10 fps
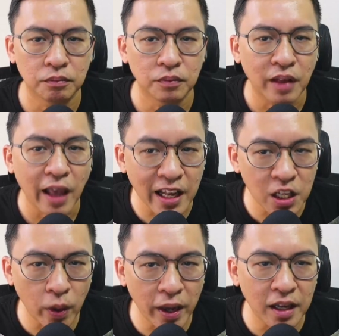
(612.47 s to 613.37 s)

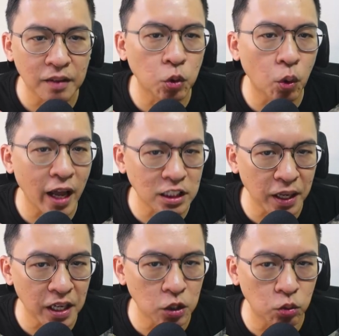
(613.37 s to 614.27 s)
Anyway, don't expect
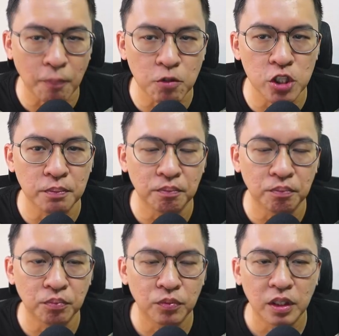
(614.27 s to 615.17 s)
it to come cheap.
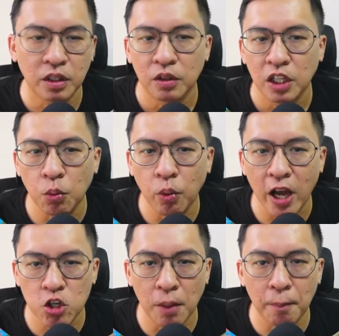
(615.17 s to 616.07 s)
It will
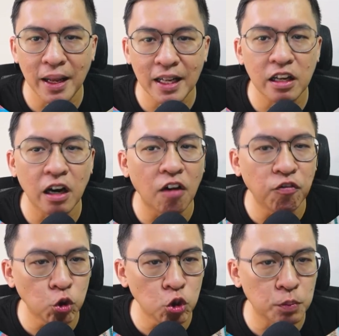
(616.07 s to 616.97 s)
attract mainly
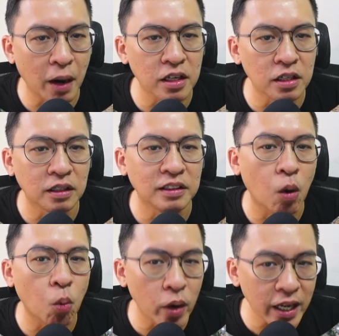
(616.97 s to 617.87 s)
affluent buyers that are
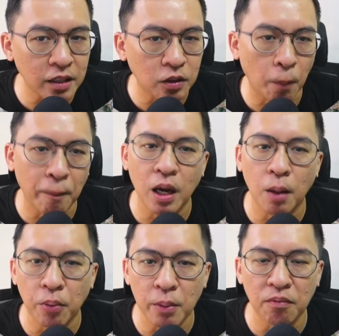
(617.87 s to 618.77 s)
willing to pay a
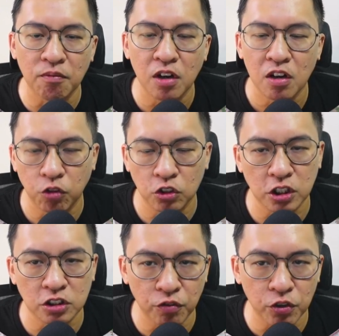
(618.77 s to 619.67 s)
premium for such a
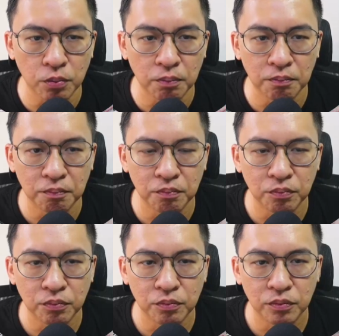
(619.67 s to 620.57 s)
view.
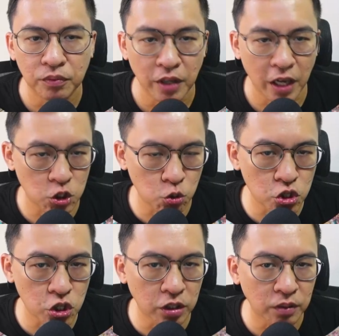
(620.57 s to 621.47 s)
As
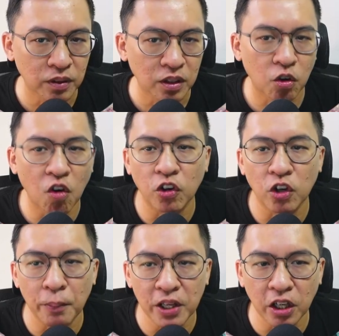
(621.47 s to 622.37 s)
usual, go for the
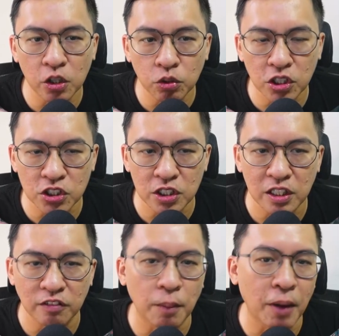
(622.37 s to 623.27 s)
bigger units if
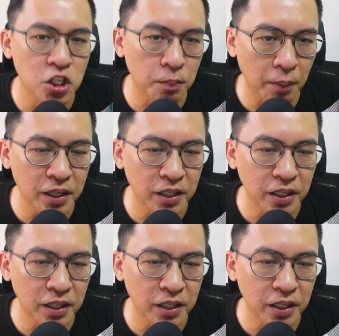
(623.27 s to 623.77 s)
the budget permit.